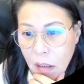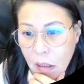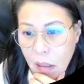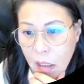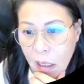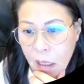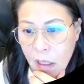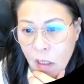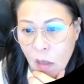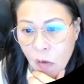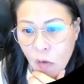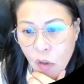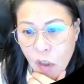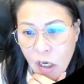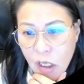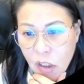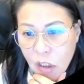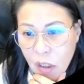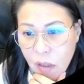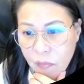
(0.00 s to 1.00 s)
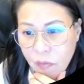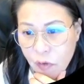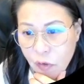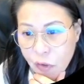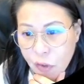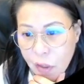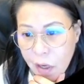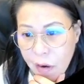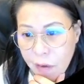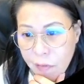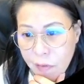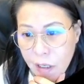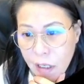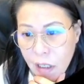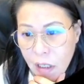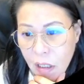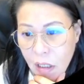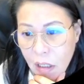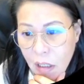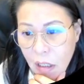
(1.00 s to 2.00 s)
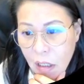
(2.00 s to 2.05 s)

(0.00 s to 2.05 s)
Thank you, Jaja, for sharing.